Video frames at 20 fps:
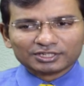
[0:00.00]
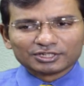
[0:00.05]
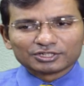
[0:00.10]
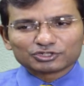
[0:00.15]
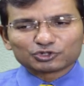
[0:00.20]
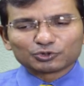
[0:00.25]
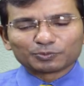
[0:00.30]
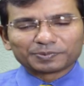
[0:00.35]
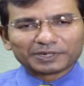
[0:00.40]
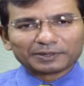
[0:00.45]

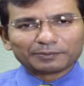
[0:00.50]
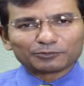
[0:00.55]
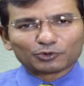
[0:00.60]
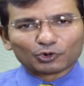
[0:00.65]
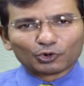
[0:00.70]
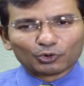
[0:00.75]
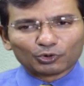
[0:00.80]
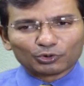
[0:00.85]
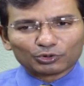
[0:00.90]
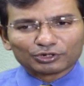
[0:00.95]
Supreme
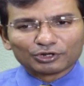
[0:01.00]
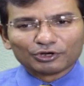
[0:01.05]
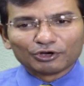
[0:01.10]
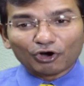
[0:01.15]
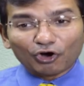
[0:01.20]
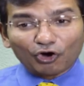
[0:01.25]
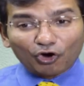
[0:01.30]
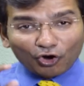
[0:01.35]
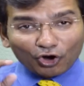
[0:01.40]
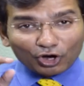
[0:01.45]
Court
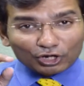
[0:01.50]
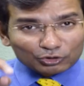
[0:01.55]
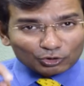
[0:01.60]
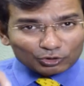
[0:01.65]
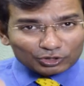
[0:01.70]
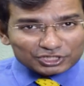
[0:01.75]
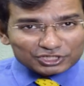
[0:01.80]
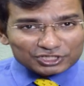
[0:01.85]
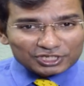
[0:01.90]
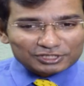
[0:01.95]
on
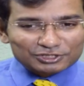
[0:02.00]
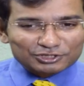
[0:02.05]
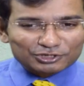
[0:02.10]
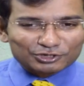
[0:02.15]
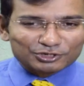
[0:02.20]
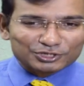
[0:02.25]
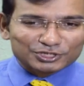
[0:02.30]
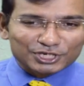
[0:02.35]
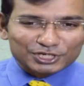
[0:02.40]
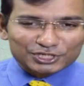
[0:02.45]
original
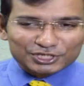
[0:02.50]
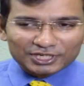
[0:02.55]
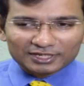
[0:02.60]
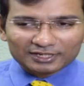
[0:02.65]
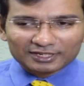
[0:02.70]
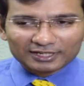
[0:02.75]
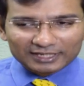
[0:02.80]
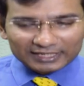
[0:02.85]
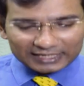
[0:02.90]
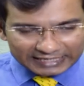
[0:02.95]
jurisdiction?
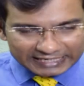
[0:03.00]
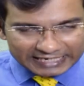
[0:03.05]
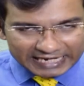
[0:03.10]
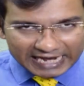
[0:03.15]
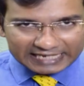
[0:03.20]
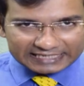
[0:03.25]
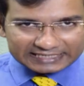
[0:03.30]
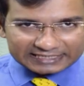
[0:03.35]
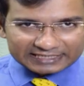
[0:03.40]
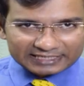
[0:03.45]

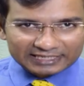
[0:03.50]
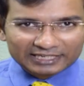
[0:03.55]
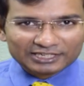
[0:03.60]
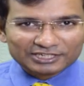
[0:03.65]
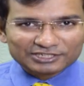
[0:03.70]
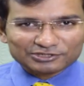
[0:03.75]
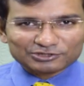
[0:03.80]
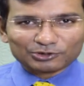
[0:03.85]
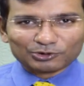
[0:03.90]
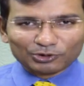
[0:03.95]
Yes.
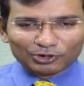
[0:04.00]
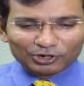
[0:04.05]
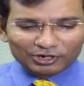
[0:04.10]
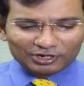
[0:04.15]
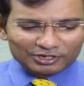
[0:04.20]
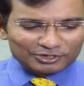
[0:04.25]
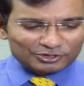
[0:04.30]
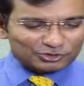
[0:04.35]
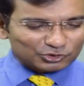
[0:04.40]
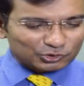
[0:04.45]

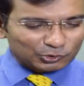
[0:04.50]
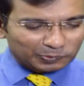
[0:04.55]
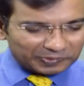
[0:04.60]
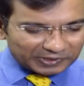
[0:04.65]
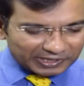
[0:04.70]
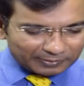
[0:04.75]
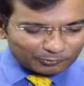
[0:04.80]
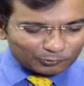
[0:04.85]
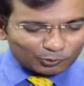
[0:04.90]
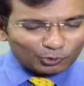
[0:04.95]
So
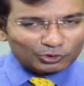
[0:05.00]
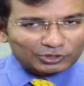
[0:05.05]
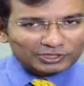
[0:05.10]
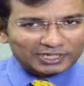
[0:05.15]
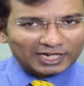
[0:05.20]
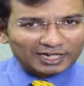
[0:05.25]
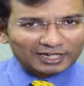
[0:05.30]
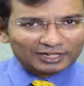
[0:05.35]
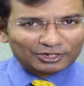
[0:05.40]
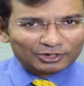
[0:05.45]
Supreme Court
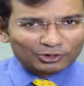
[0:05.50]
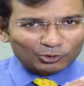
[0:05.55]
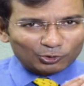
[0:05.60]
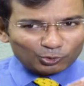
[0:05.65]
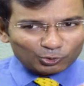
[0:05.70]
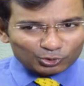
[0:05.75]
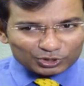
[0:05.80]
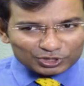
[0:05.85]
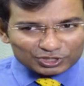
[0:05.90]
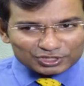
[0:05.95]
ka
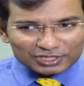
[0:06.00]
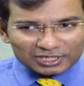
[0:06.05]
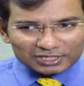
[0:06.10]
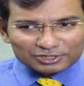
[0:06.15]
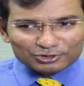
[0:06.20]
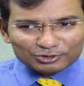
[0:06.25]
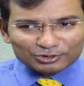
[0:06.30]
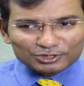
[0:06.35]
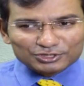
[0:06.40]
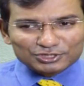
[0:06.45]
original
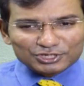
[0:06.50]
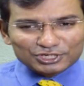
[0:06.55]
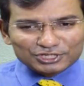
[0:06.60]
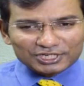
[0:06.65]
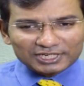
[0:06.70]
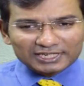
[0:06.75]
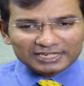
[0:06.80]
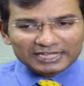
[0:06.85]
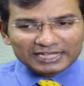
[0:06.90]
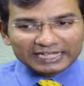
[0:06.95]

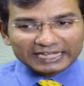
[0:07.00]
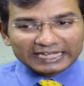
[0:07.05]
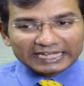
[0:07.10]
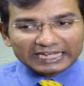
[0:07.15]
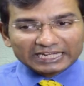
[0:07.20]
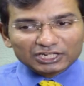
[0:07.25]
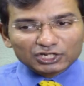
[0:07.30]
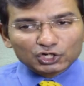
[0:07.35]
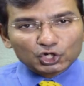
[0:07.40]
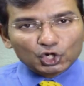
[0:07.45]
jurisdiction
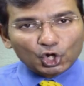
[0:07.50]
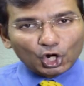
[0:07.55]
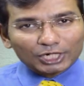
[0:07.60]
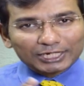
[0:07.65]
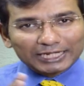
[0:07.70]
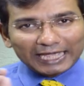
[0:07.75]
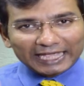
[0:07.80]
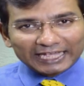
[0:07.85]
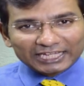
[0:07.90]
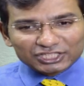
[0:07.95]
cannot
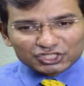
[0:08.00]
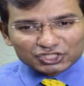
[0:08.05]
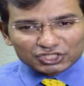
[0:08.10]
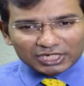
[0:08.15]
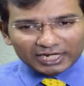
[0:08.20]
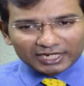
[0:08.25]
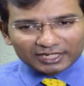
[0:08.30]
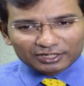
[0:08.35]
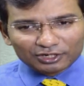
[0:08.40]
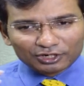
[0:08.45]

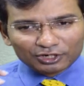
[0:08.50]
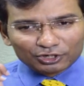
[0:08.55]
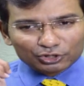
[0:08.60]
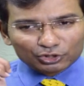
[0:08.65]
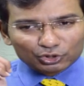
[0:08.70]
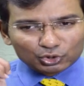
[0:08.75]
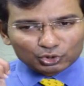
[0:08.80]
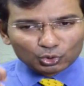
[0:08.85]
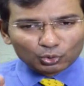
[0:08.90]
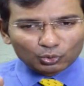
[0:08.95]
extend
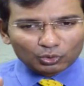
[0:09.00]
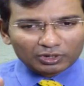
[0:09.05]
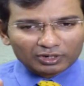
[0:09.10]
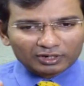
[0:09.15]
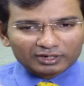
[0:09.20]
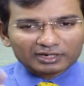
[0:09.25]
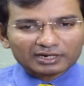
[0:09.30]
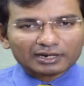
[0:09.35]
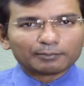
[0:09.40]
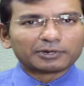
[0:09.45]
to,
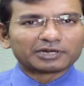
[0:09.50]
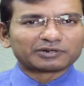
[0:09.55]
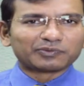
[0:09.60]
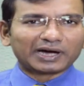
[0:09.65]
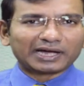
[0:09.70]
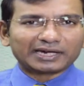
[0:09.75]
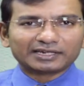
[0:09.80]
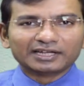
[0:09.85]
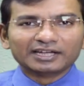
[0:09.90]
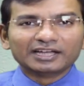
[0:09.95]
number
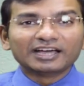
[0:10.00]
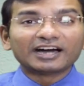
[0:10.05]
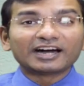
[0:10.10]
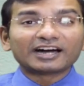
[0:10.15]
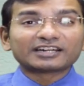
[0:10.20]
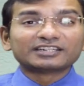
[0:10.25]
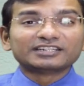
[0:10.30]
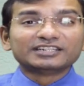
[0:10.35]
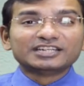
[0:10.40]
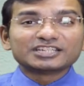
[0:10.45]
one, a
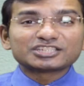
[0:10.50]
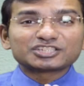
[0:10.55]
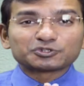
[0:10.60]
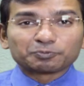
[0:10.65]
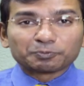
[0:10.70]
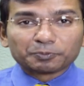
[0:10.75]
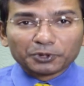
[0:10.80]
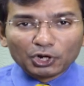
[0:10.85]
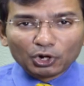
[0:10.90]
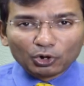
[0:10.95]

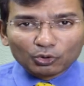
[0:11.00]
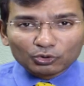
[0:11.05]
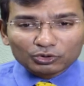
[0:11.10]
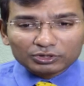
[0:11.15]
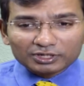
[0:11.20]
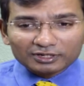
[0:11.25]
dispute